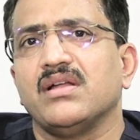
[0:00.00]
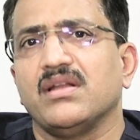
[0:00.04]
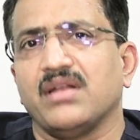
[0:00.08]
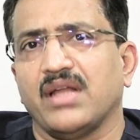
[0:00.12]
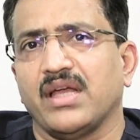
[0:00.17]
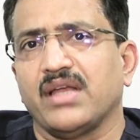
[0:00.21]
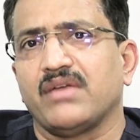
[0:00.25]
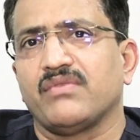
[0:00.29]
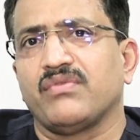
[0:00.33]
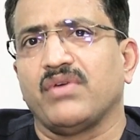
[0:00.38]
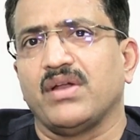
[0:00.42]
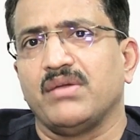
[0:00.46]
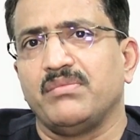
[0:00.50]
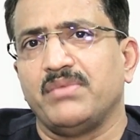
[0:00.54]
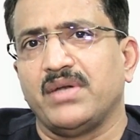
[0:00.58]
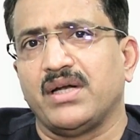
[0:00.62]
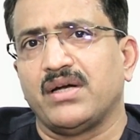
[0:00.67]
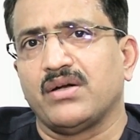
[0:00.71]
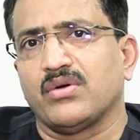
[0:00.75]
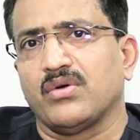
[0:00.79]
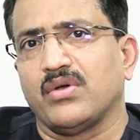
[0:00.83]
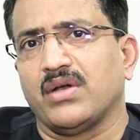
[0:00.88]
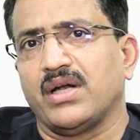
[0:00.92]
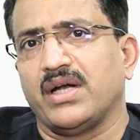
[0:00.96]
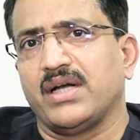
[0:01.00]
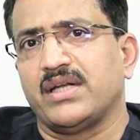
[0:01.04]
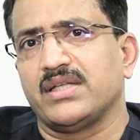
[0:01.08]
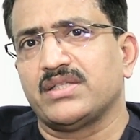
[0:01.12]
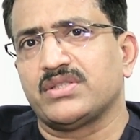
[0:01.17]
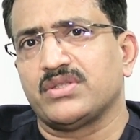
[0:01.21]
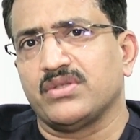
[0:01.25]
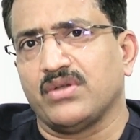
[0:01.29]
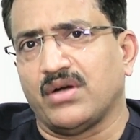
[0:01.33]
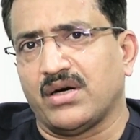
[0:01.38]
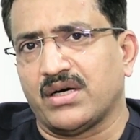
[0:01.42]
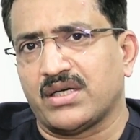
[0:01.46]
like fulminant
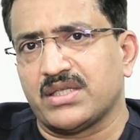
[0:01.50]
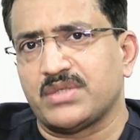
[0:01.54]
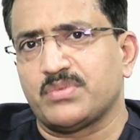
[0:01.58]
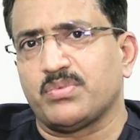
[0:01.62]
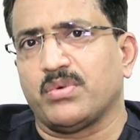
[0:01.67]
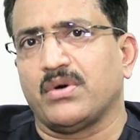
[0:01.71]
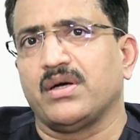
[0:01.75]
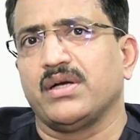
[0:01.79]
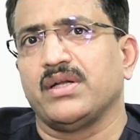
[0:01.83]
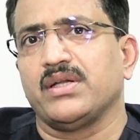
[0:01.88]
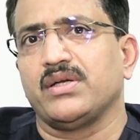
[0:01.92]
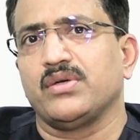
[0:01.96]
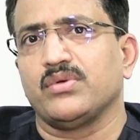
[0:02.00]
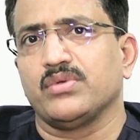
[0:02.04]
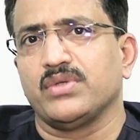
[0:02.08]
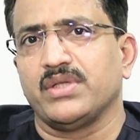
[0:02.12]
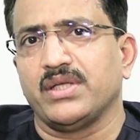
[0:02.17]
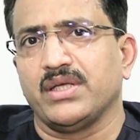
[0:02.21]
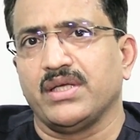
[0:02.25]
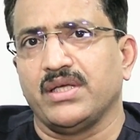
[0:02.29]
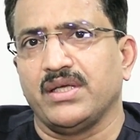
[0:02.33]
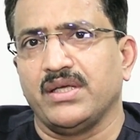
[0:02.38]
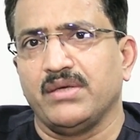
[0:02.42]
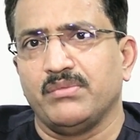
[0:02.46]
colitis, not responding to the